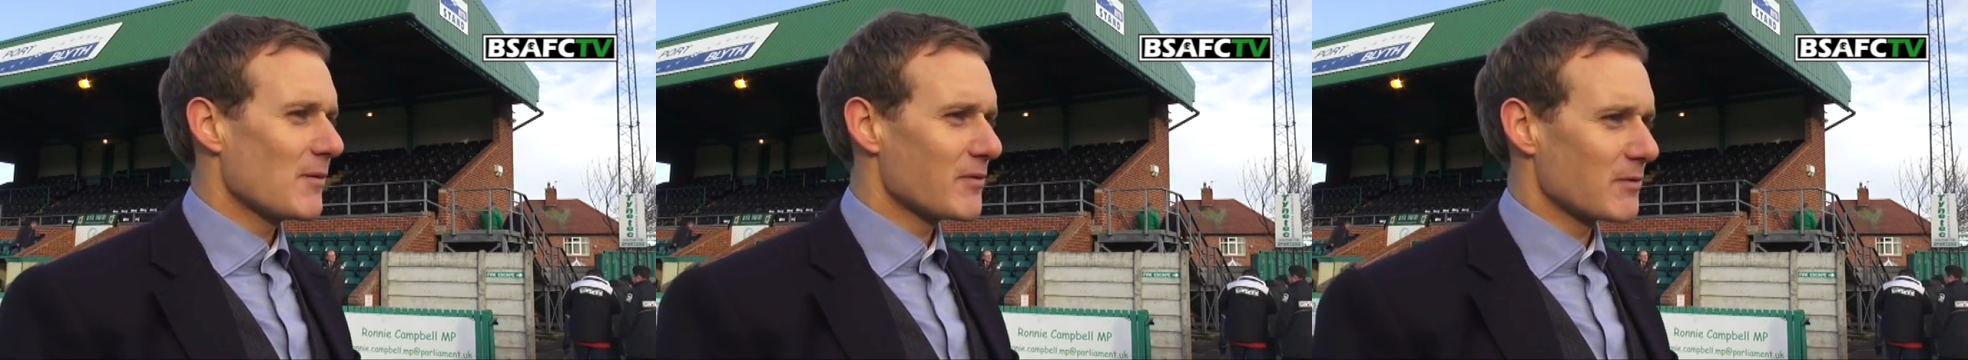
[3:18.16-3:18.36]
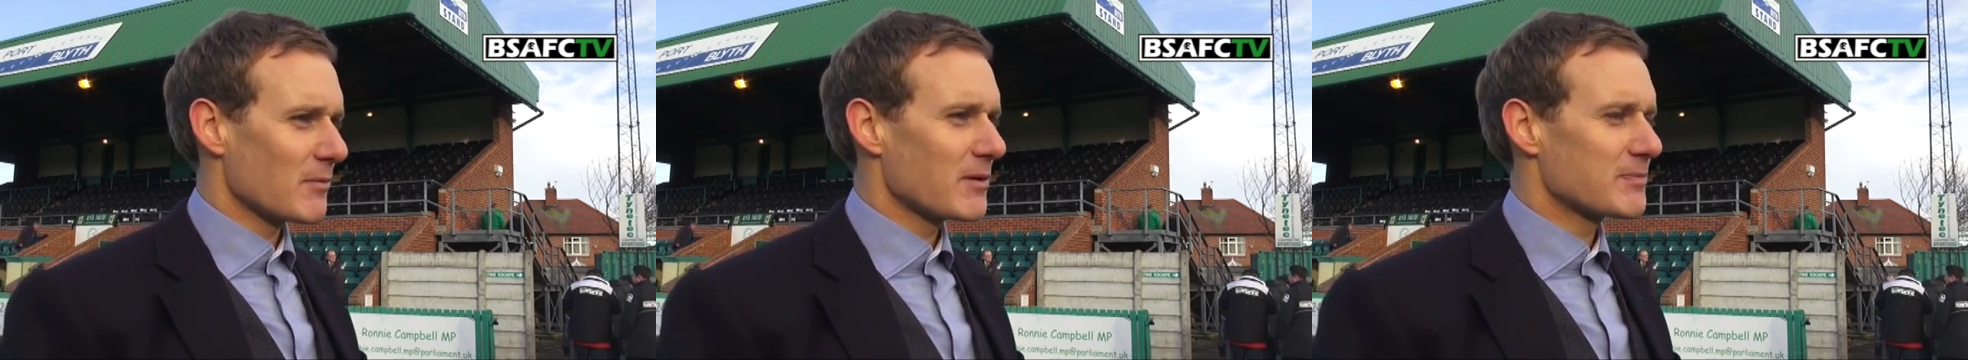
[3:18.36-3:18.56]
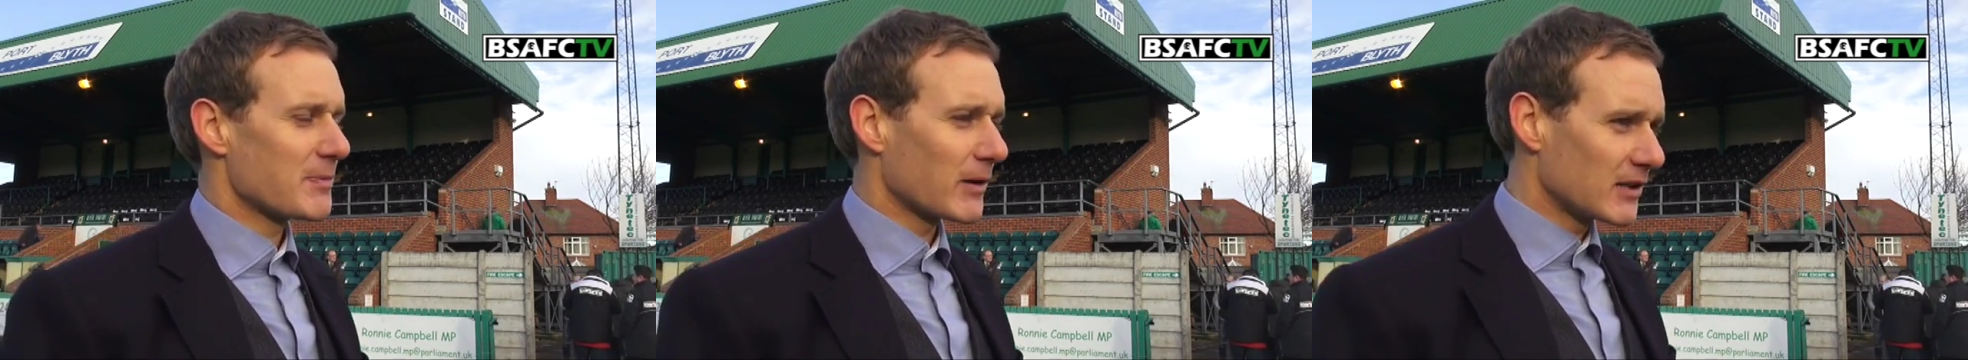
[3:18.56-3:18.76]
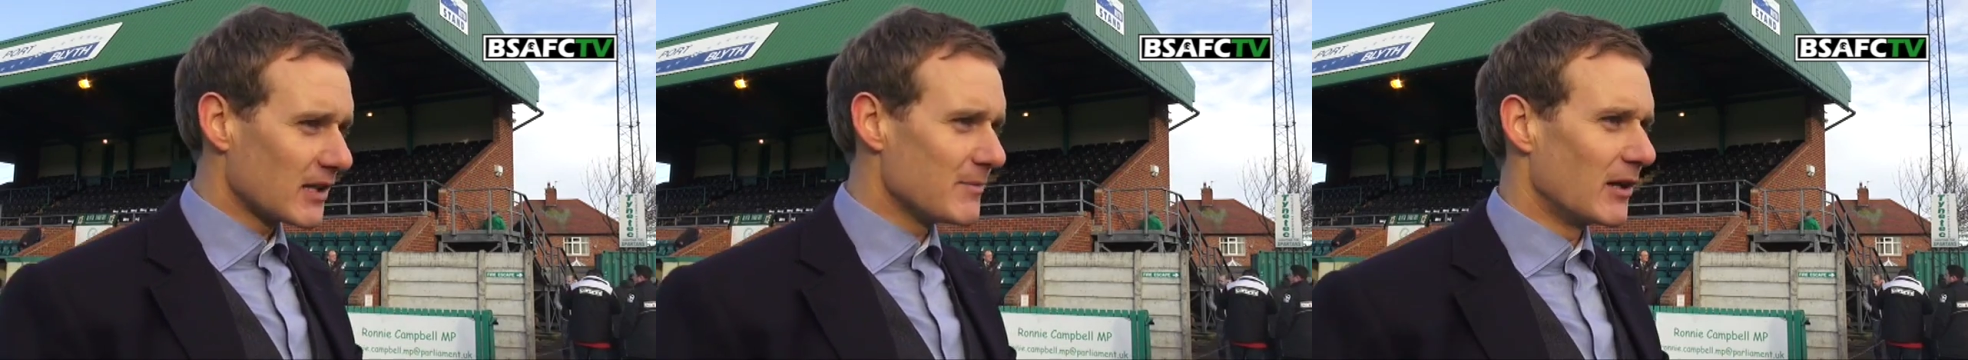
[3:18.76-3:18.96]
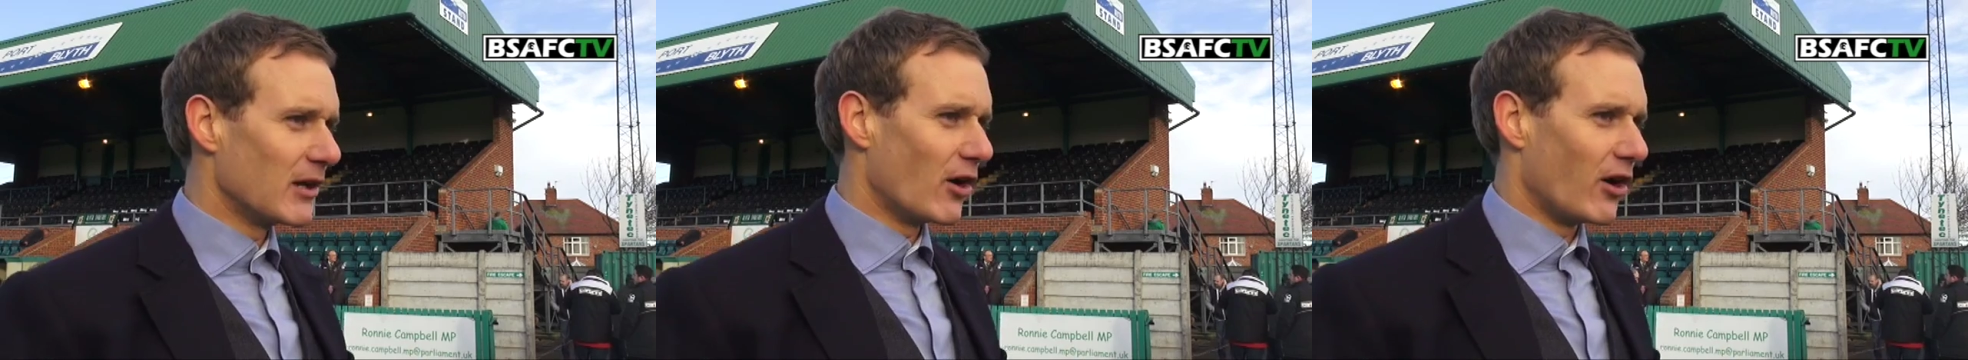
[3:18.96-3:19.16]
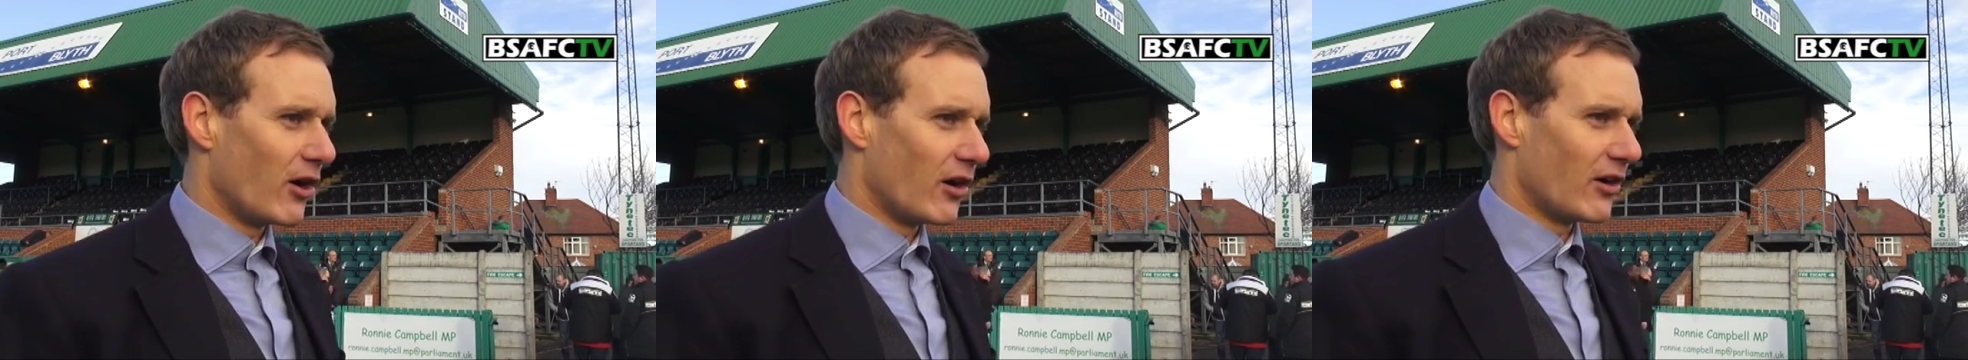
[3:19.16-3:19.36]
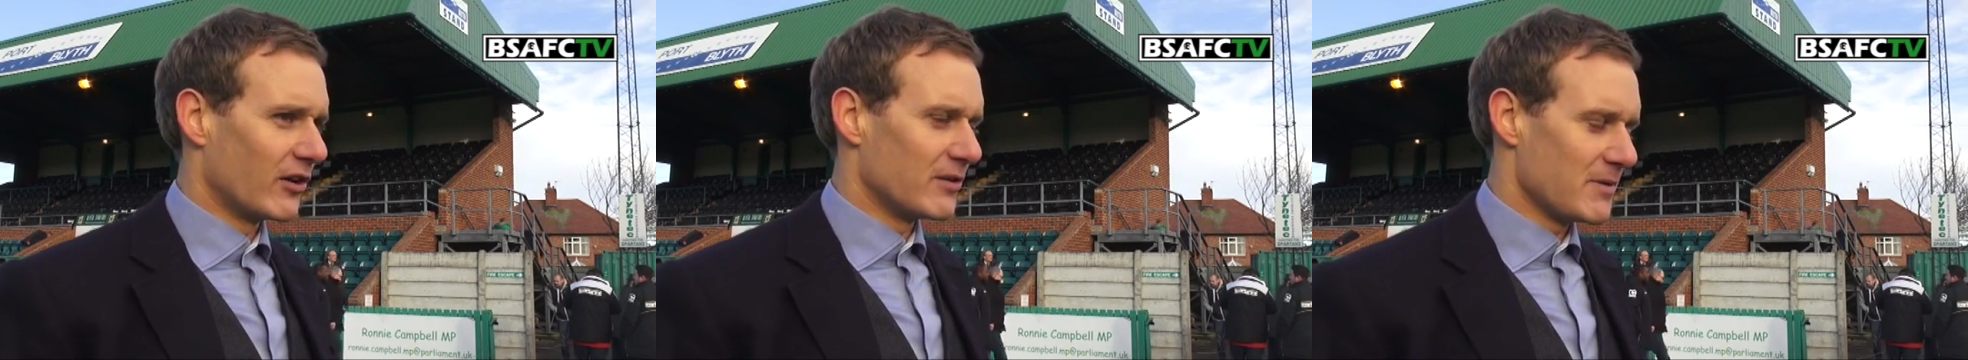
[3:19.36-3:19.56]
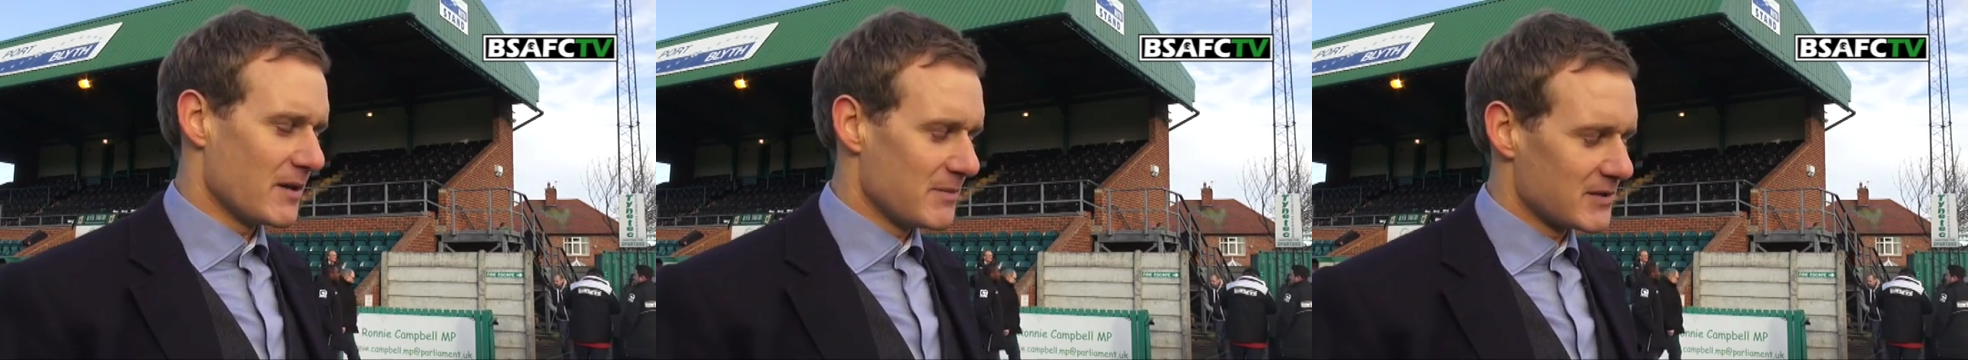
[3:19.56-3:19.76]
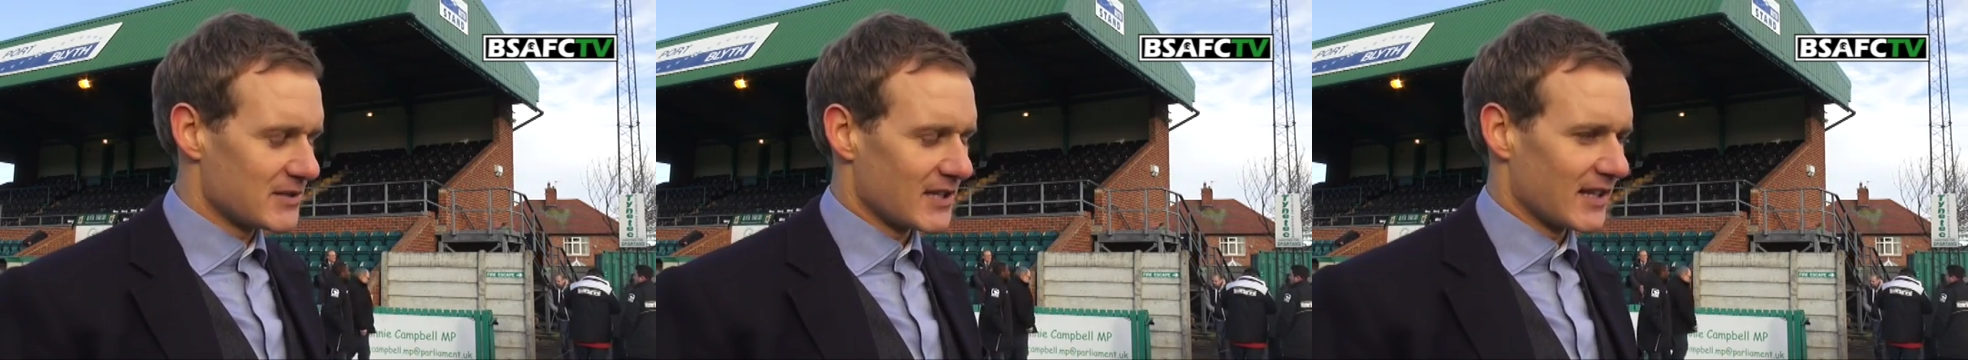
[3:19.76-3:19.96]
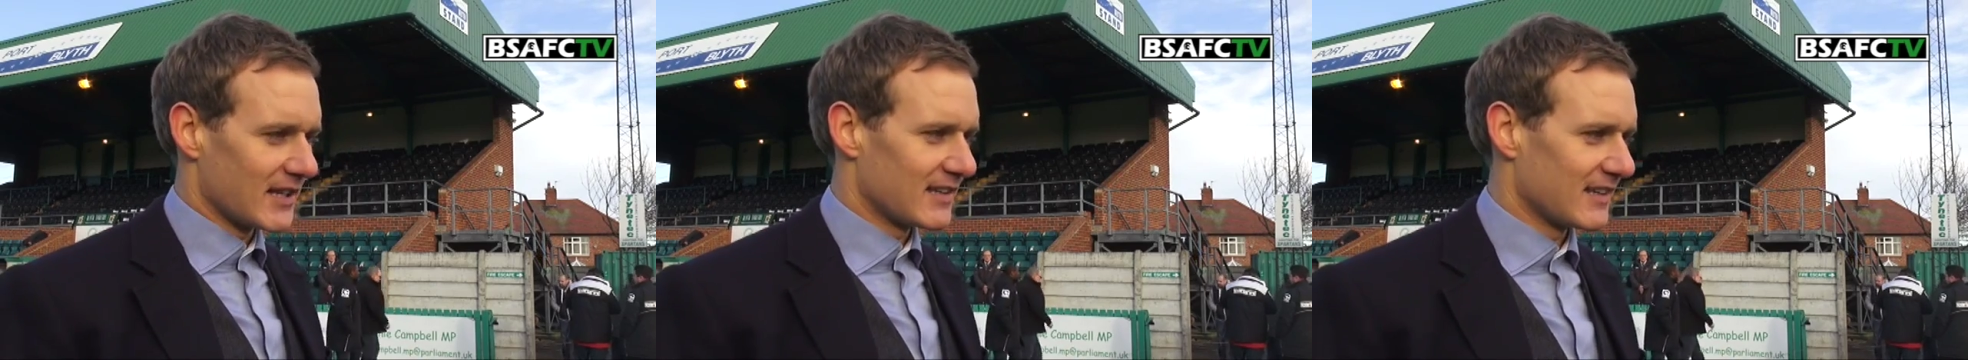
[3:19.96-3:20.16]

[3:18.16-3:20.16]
we've spoken to him a lot on the BBC,